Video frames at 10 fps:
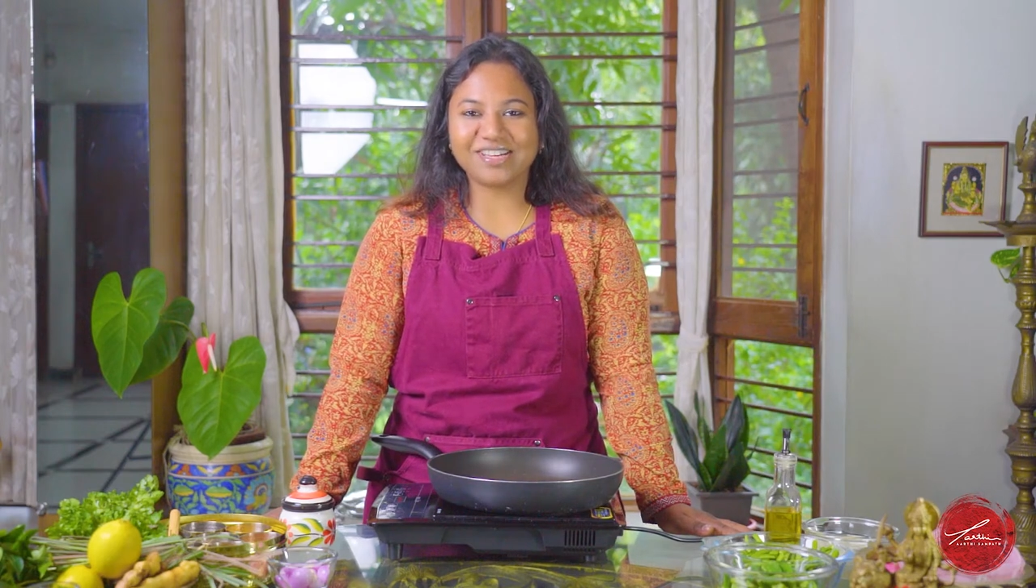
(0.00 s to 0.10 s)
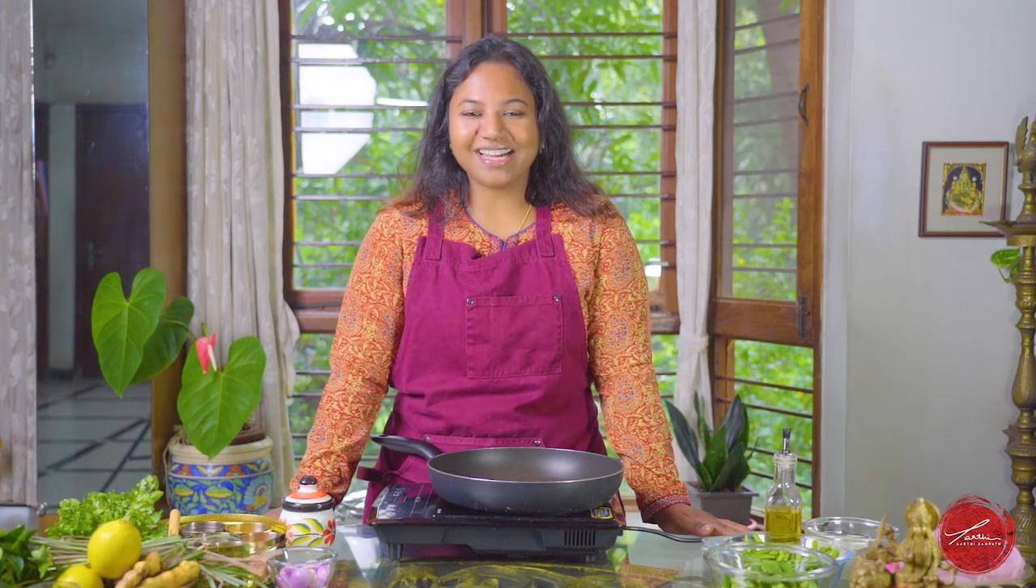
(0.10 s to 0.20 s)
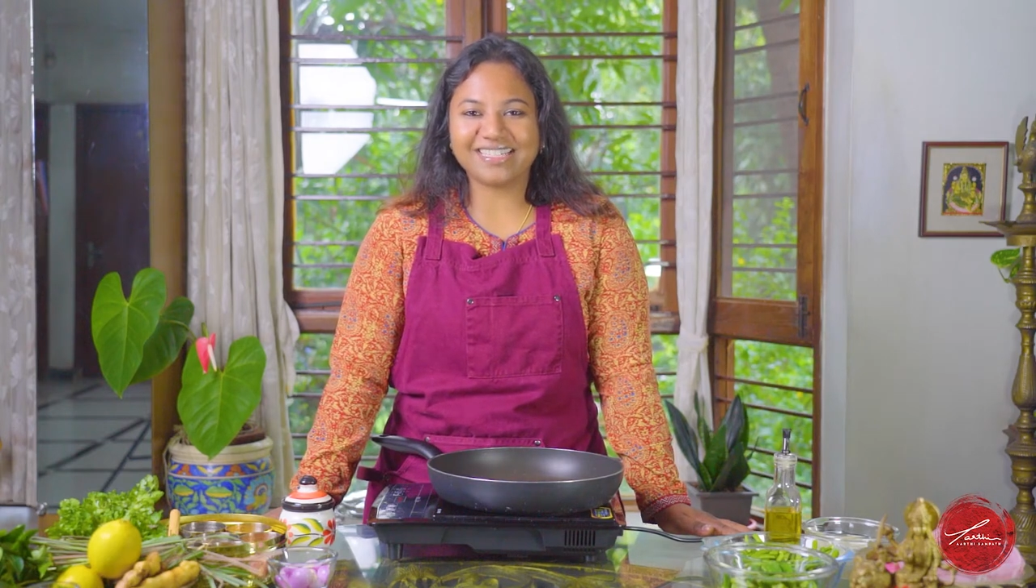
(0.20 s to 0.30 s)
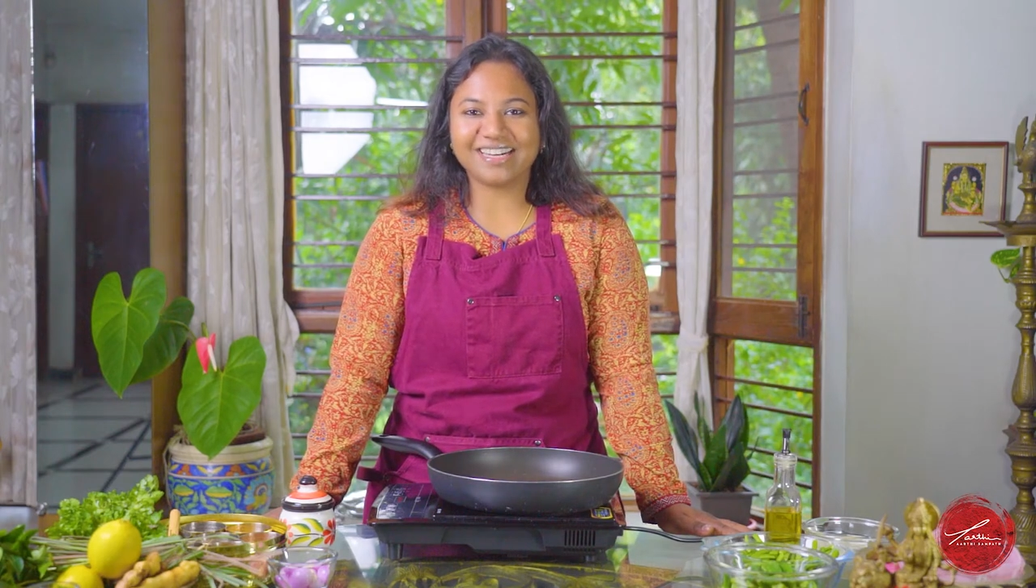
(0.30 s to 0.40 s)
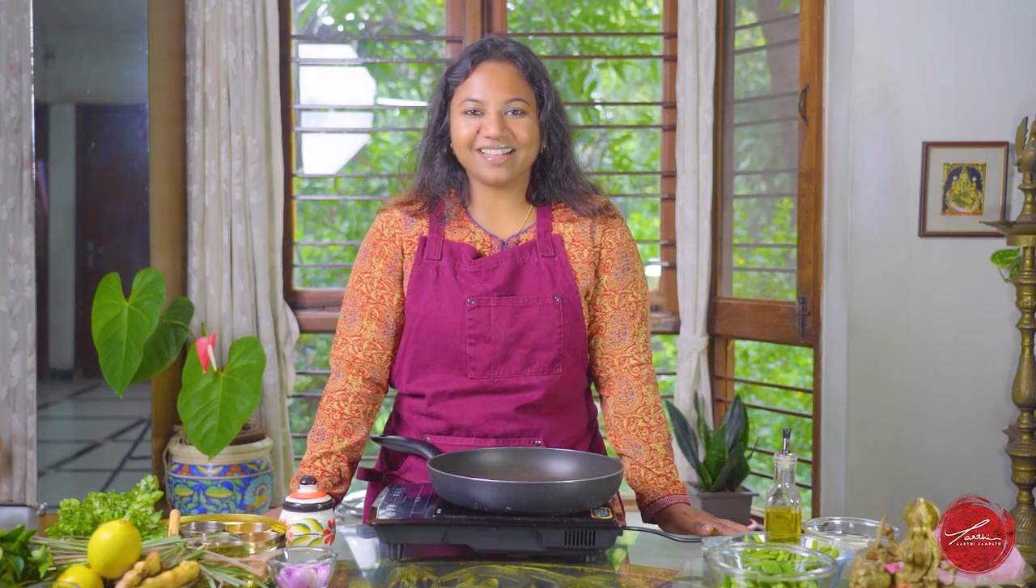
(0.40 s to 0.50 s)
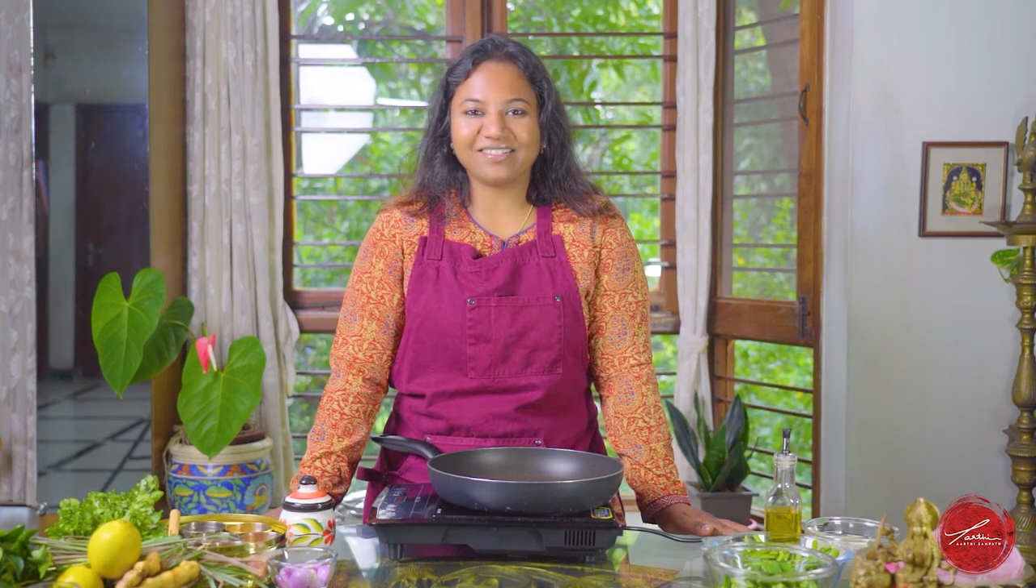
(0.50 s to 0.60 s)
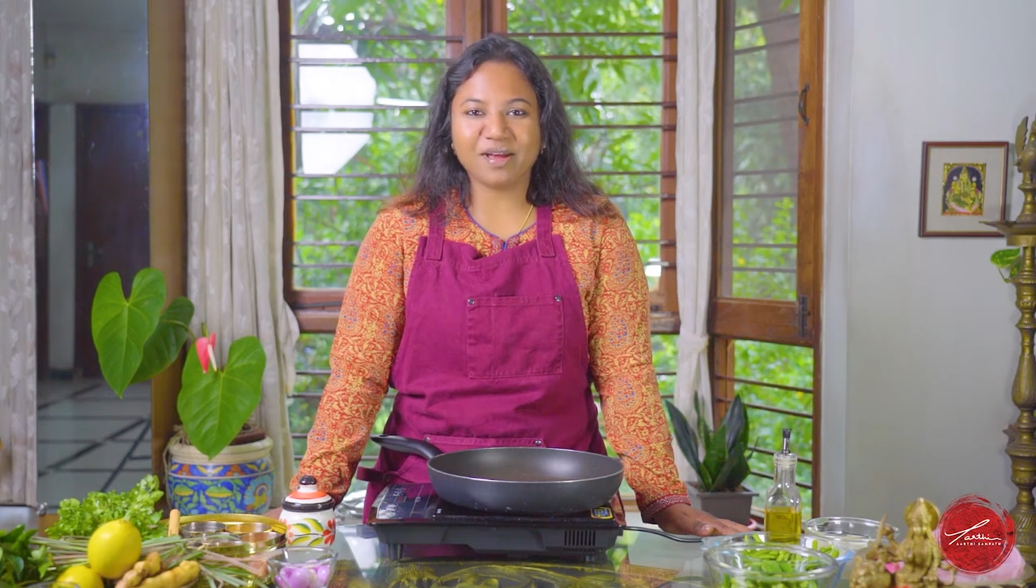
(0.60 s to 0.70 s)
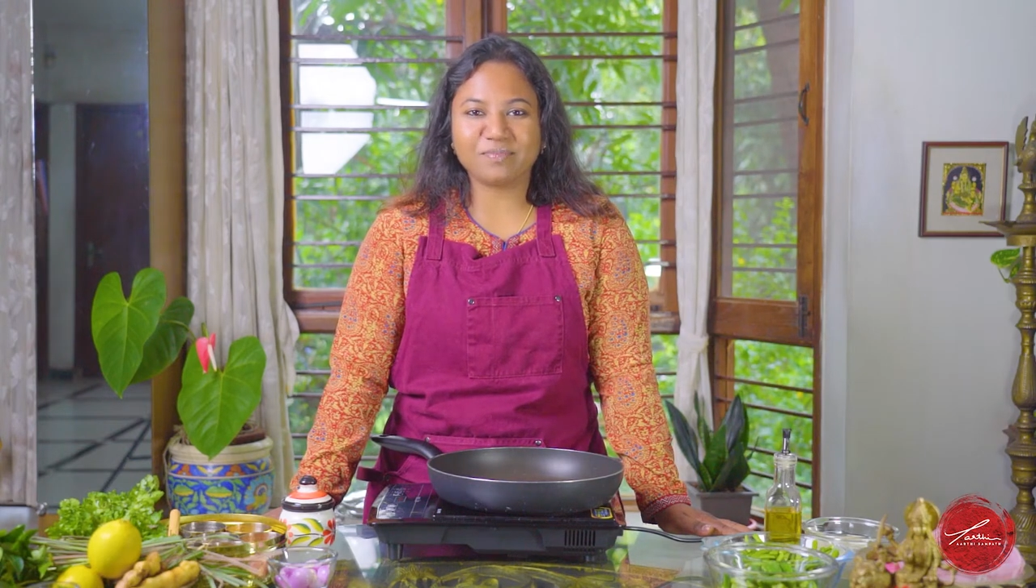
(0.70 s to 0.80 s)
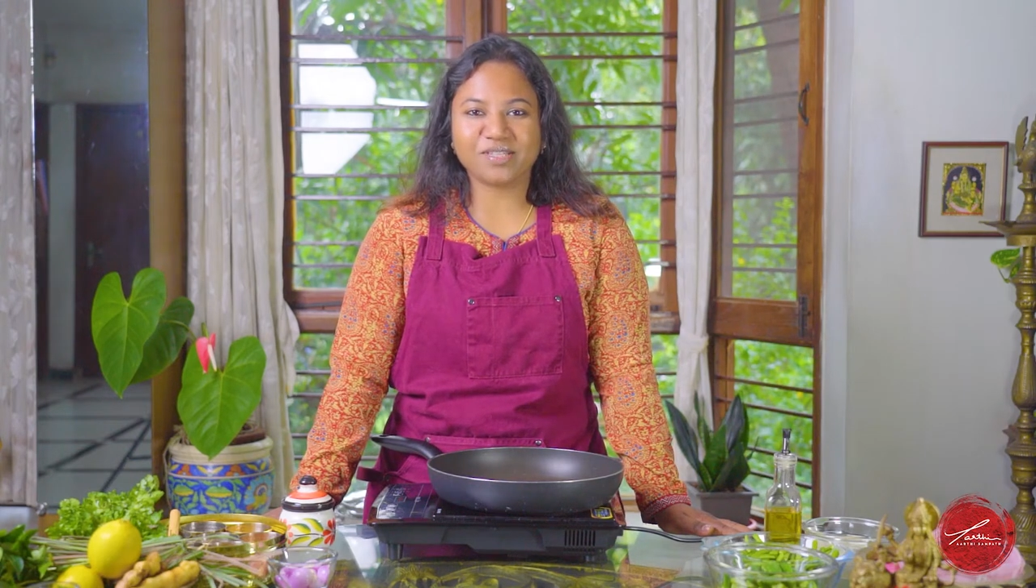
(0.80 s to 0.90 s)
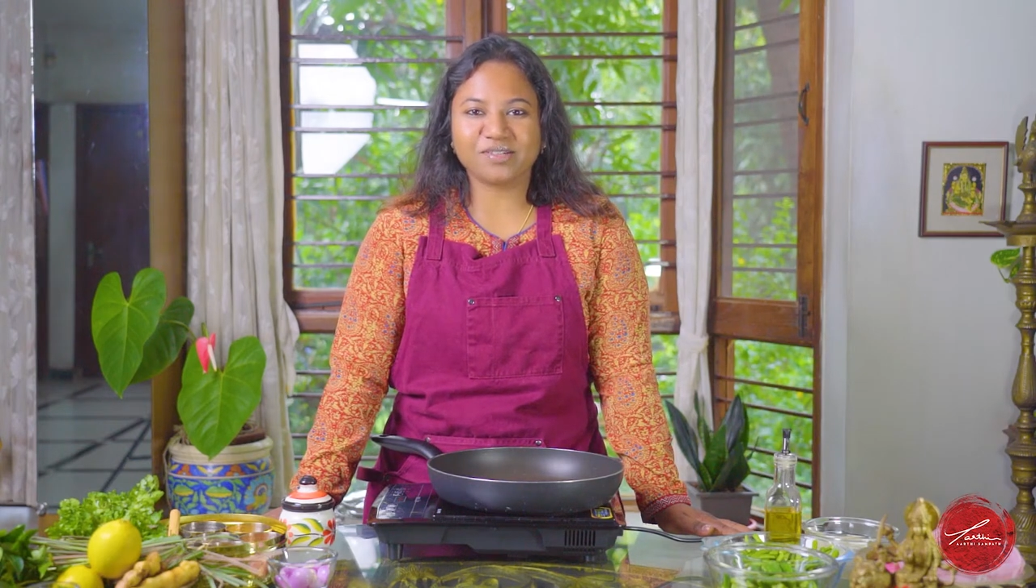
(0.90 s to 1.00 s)
yet another
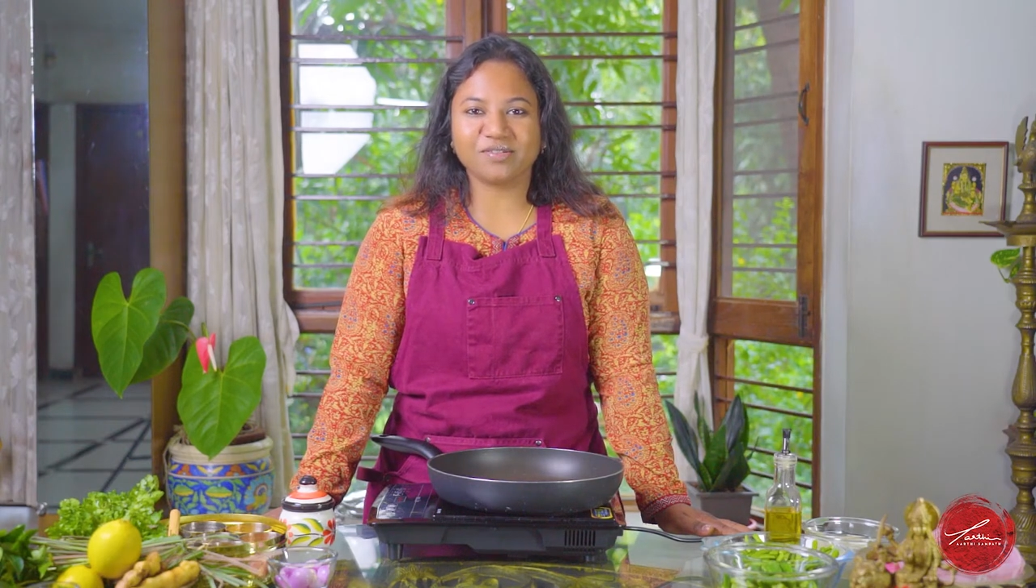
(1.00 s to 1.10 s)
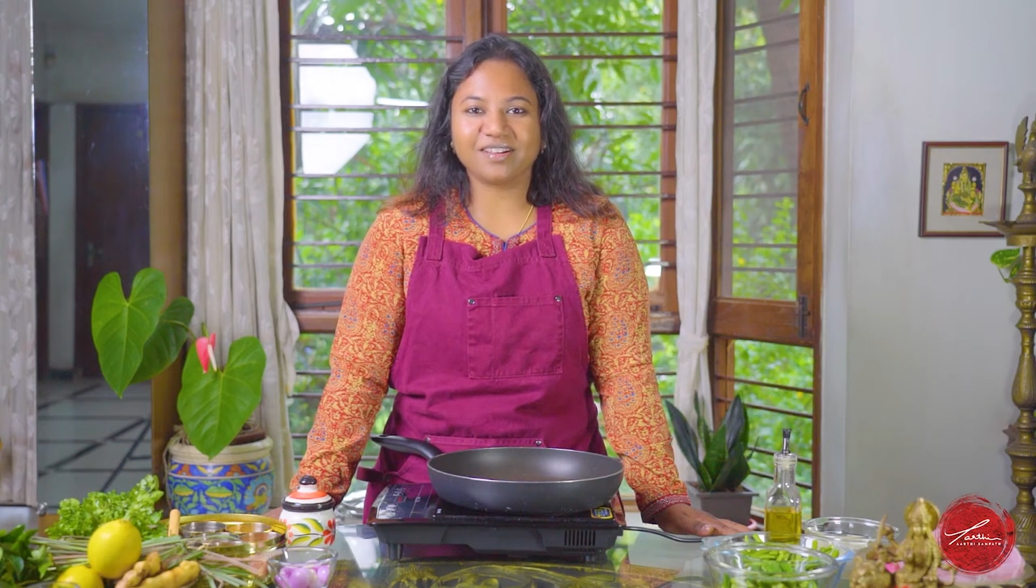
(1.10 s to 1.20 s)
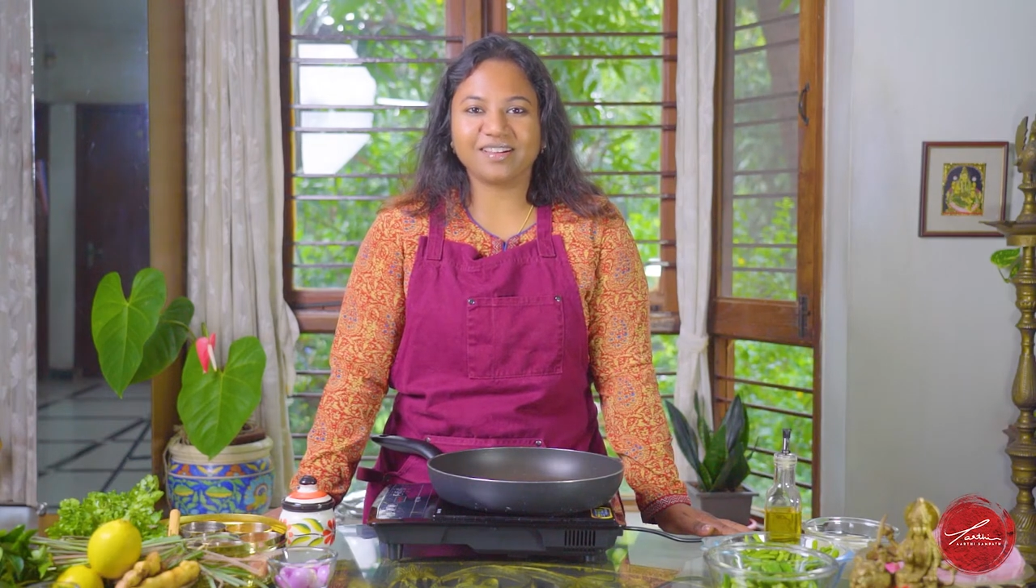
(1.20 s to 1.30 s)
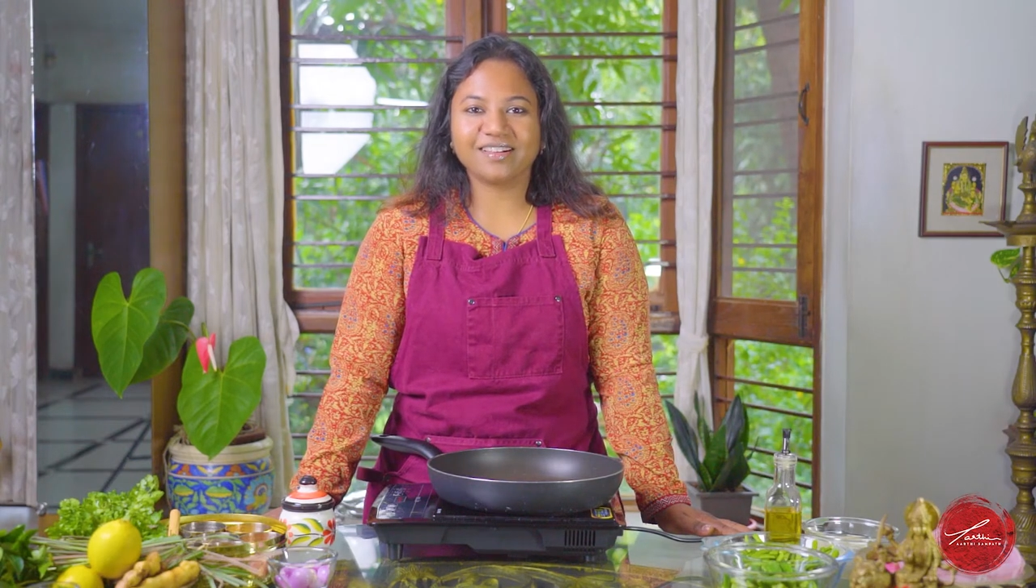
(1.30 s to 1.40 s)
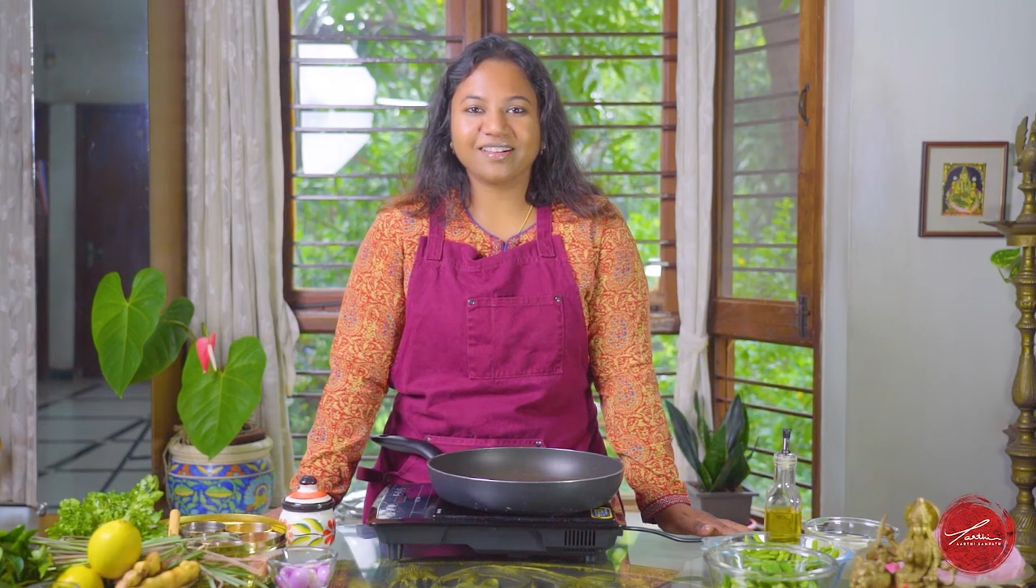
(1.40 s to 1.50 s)
episode.